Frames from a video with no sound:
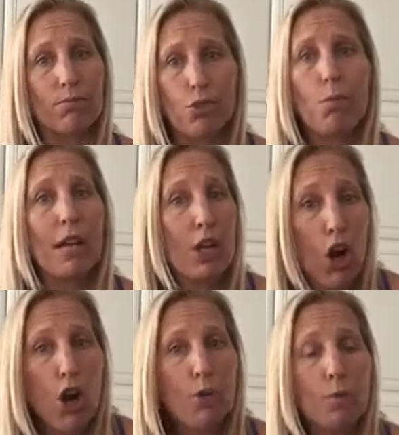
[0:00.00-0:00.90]

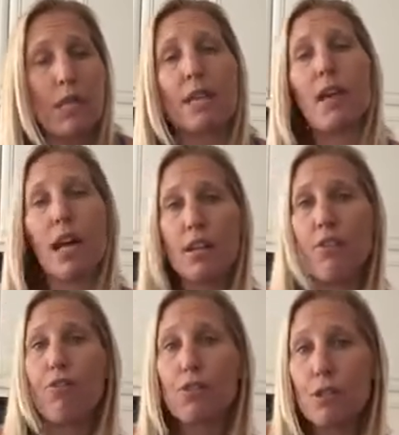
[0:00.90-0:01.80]
carbs and not
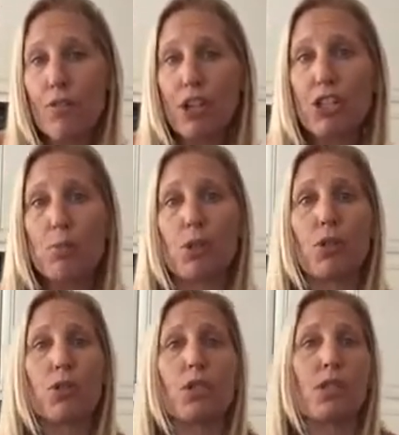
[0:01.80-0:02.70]
enough fruits and
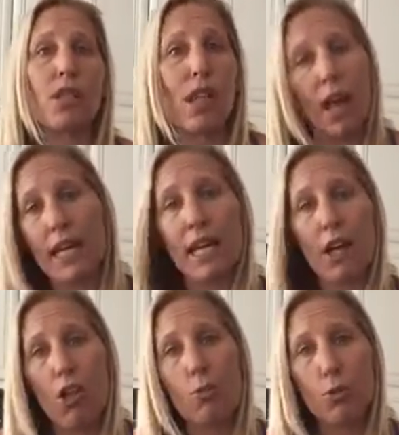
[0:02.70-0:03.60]
vegetables, not
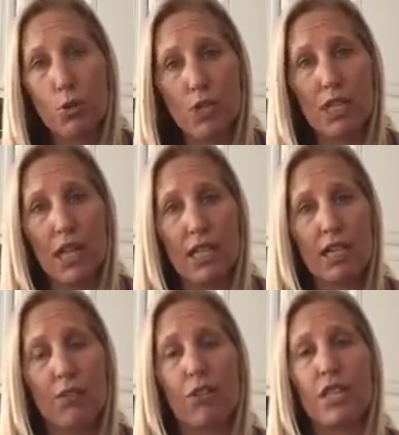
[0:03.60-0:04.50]
getting all the protein I
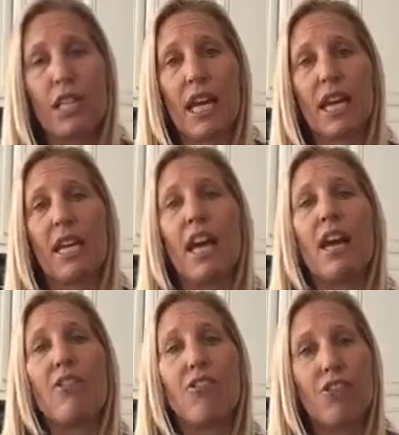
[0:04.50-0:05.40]
needed for the day.
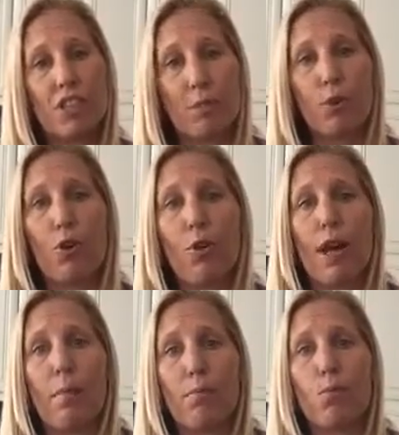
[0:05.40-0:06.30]
This
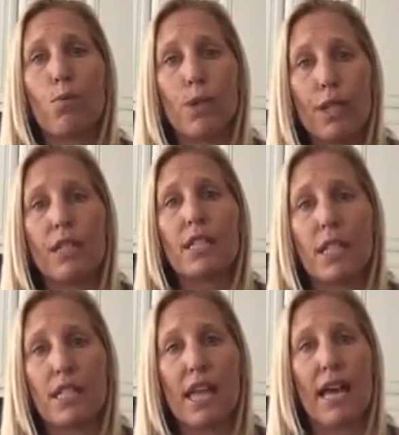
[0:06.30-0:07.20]
program really
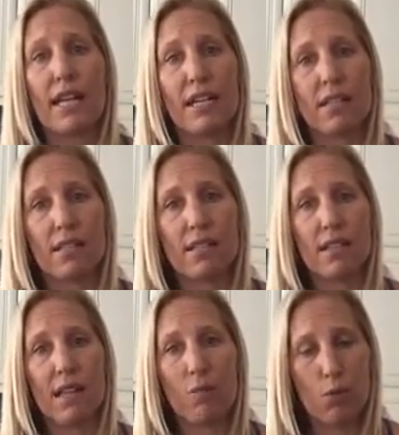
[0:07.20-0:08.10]
does that, and
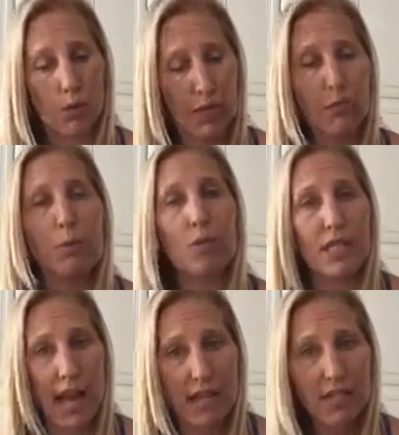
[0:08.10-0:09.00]
it will keep you
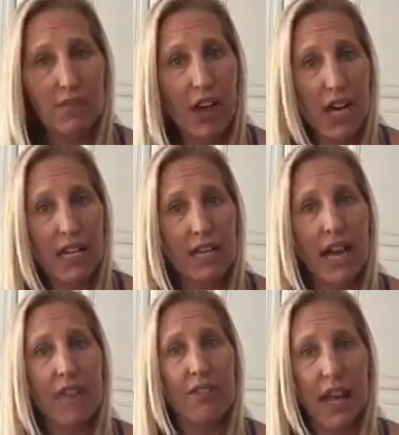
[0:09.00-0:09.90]
satisfied, and